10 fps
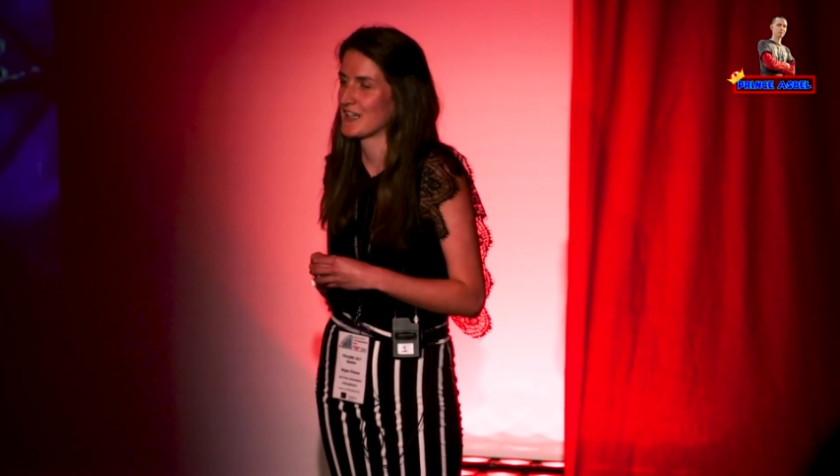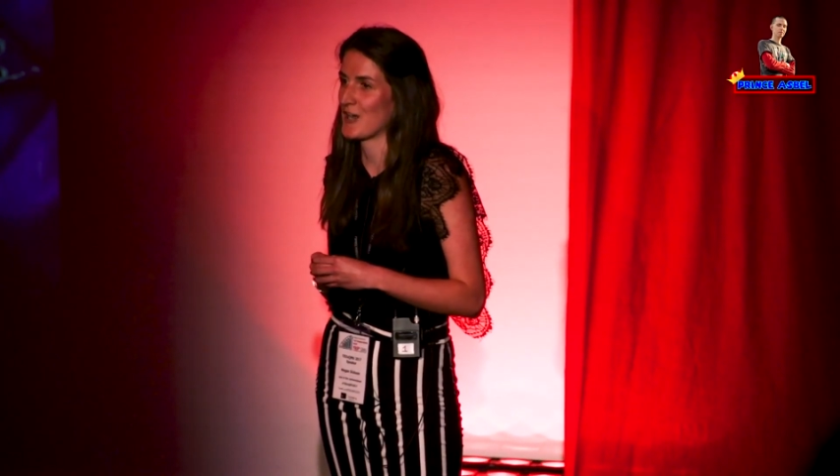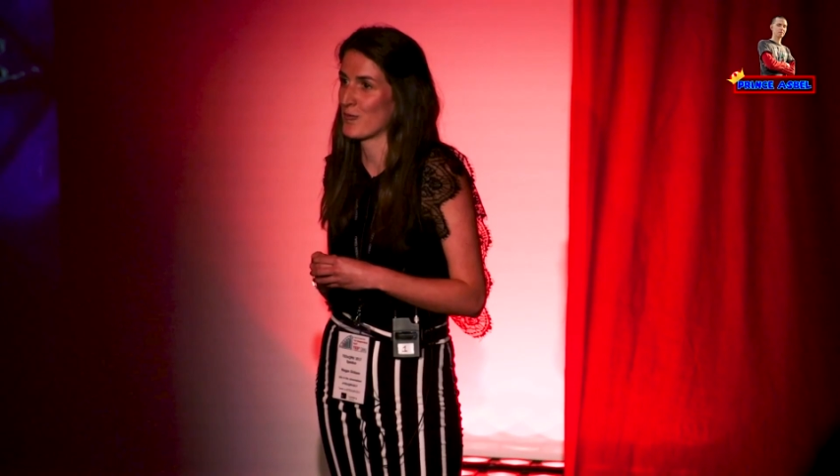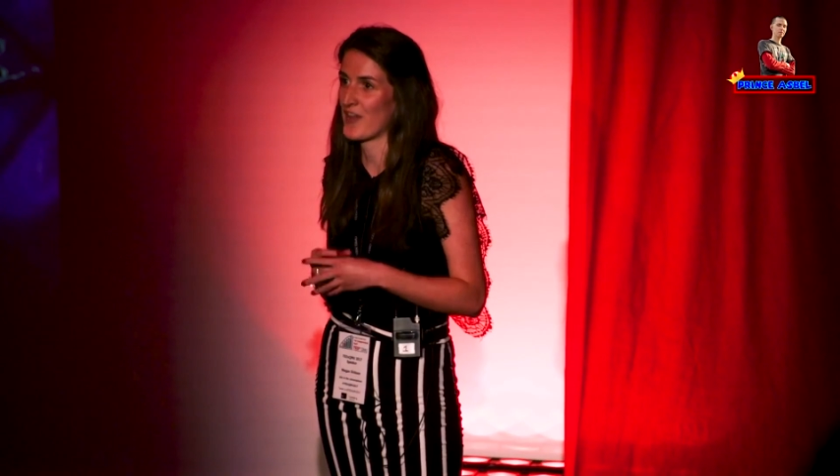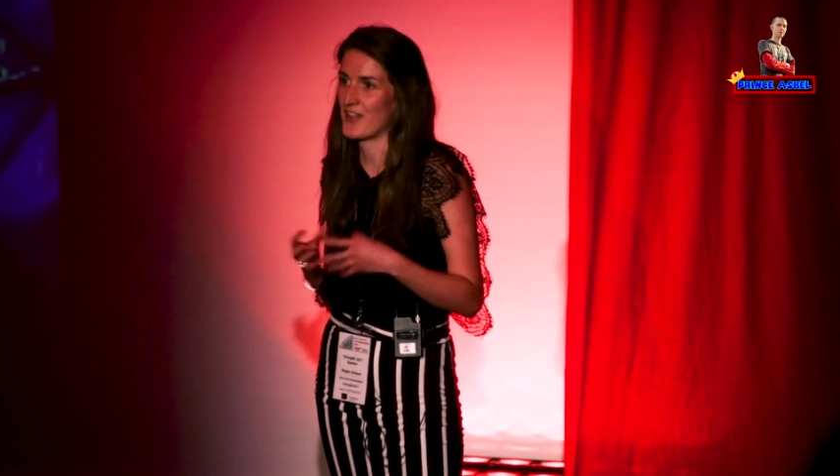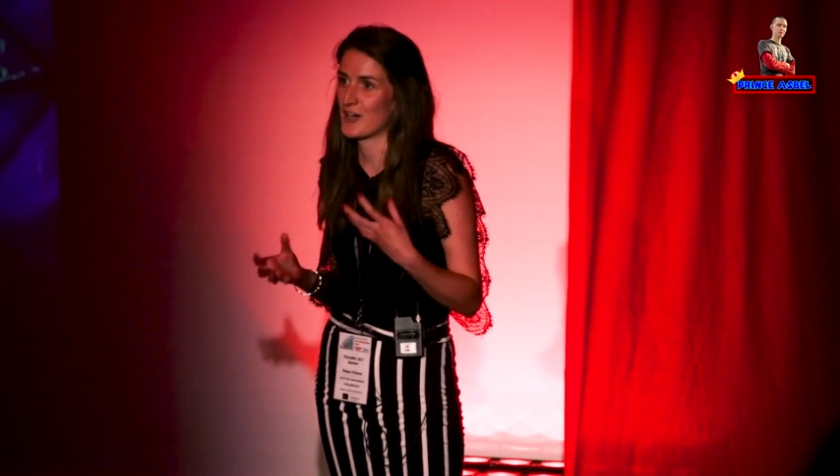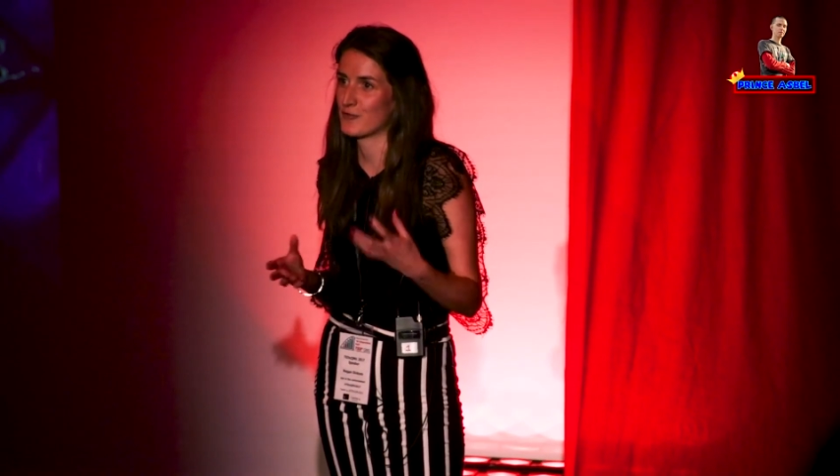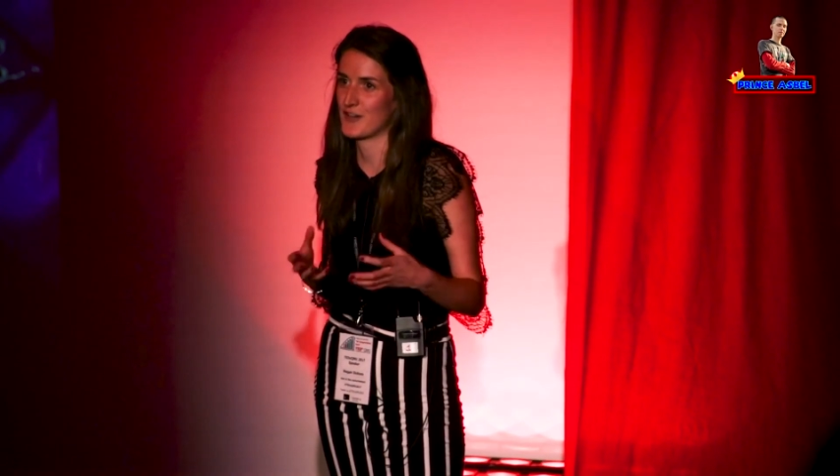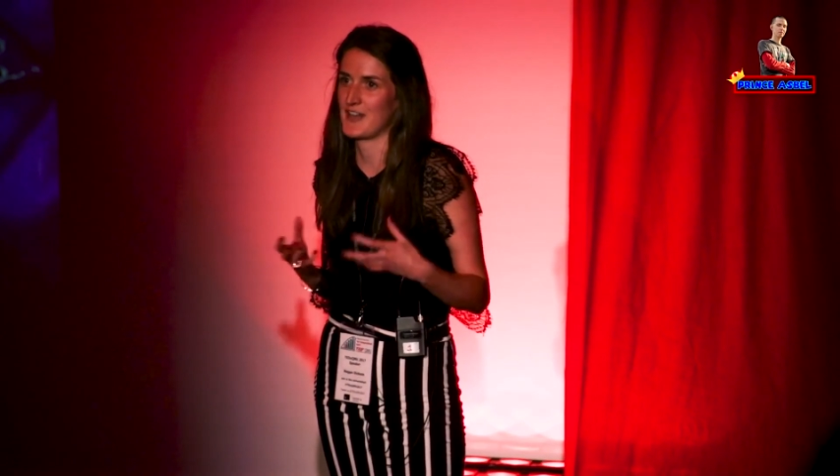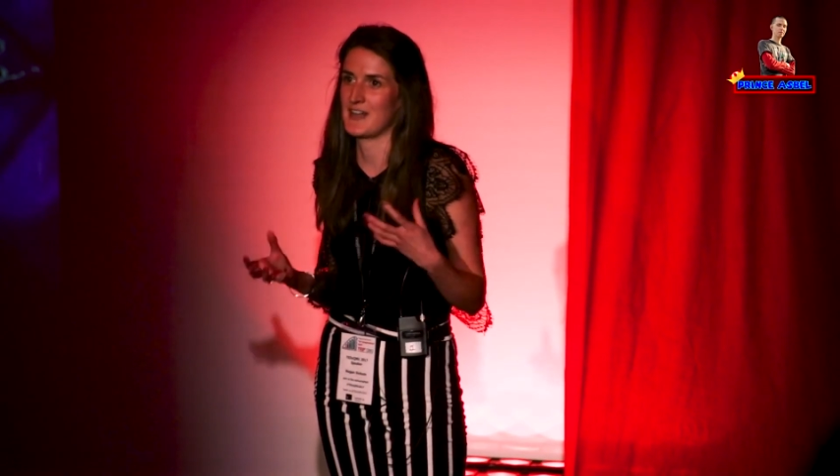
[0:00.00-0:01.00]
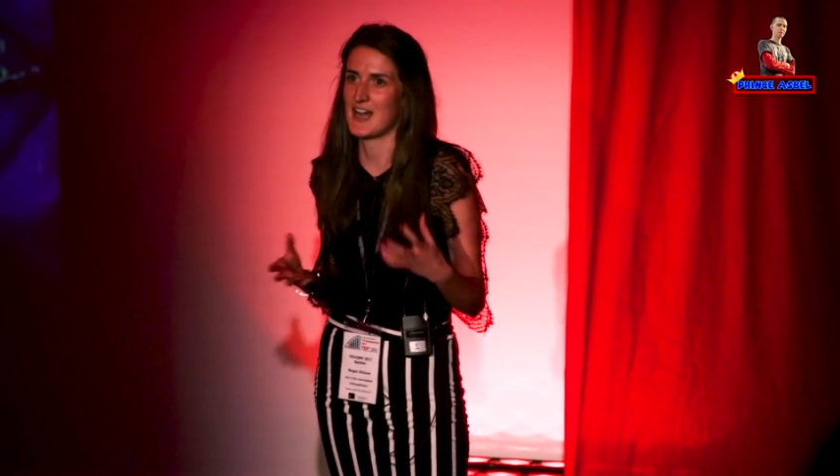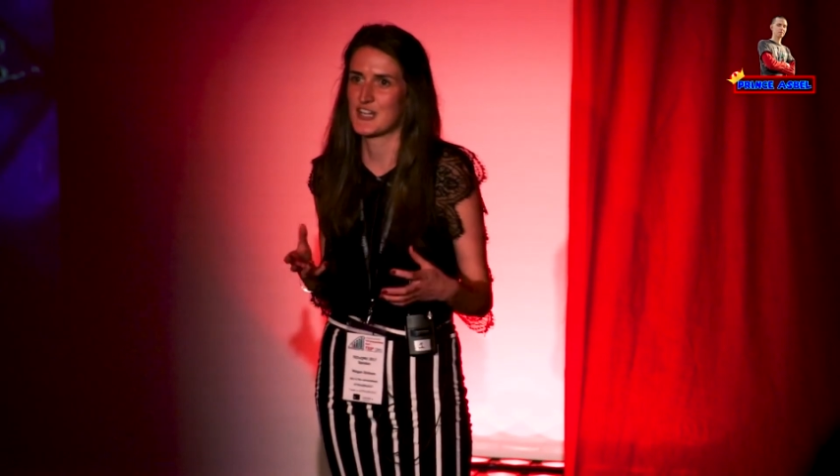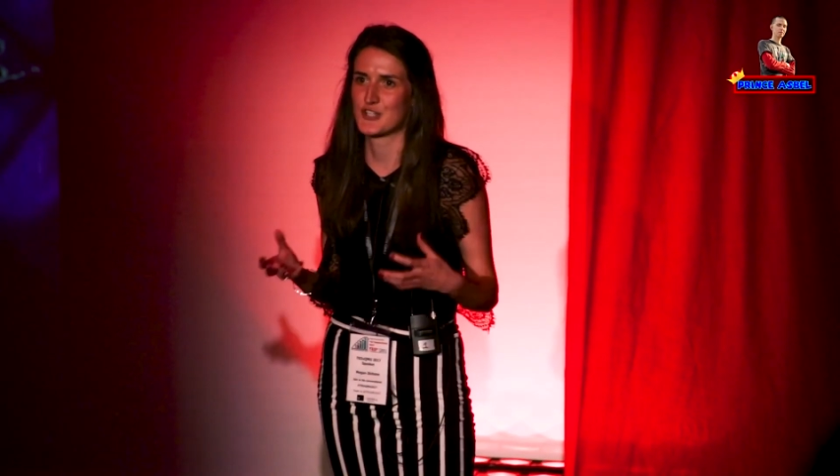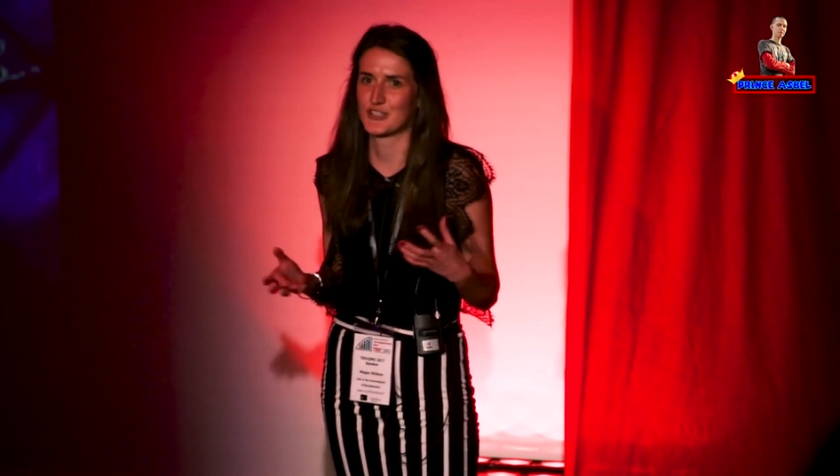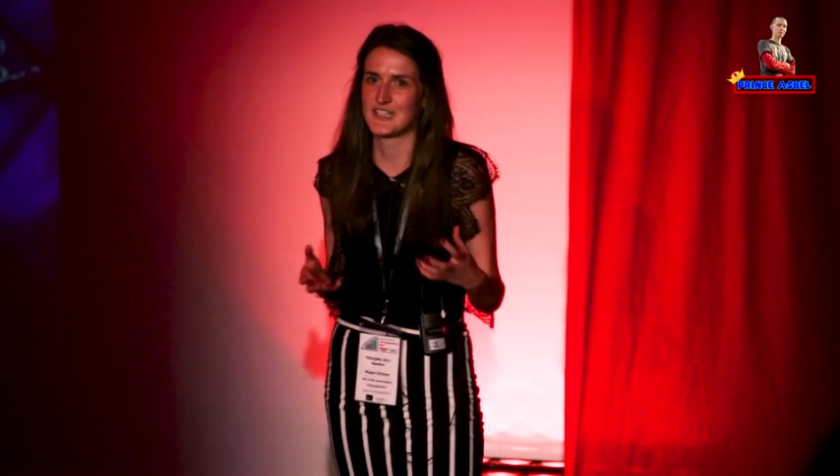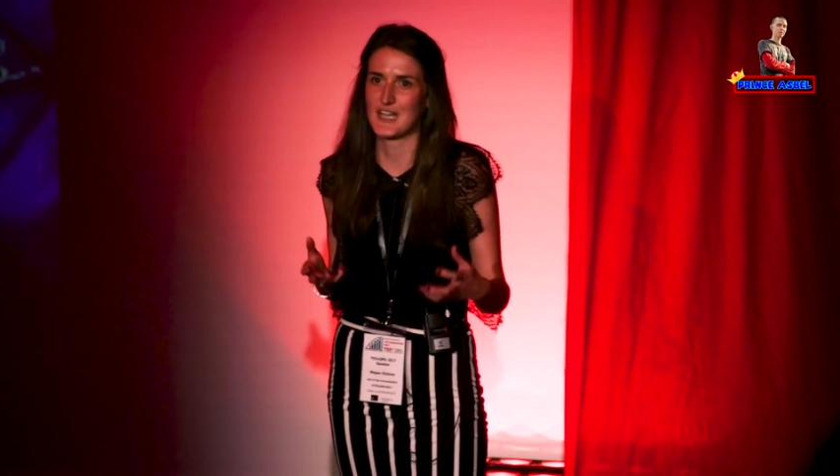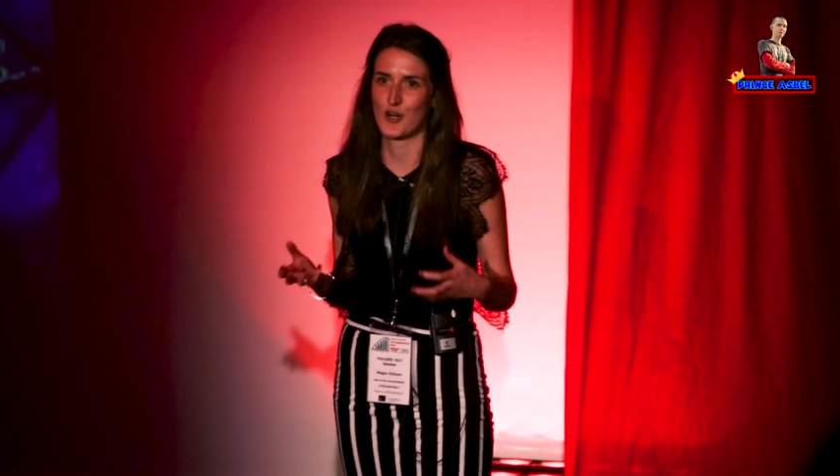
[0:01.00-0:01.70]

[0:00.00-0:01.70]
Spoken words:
and therefore they naturally